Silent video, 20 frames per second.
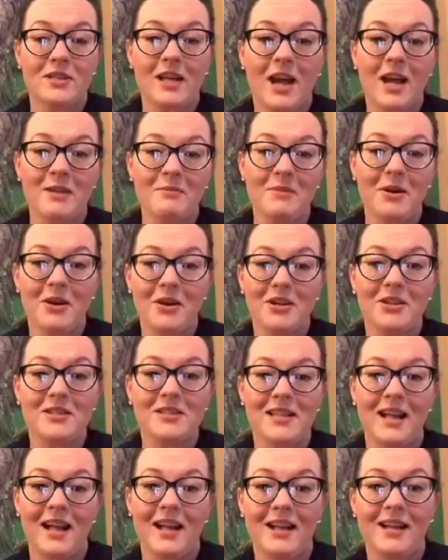Hi Mars,
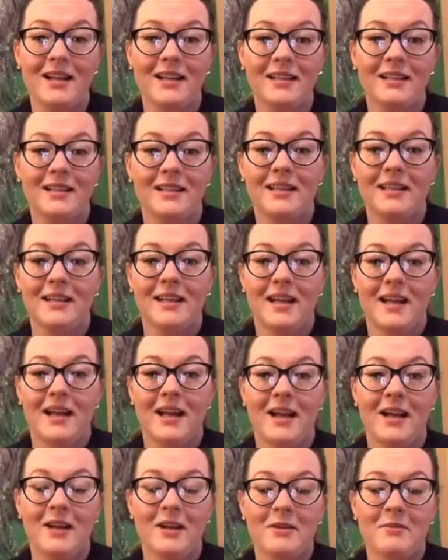hi.
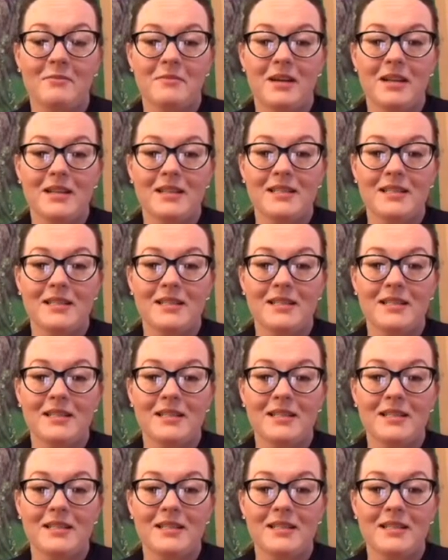I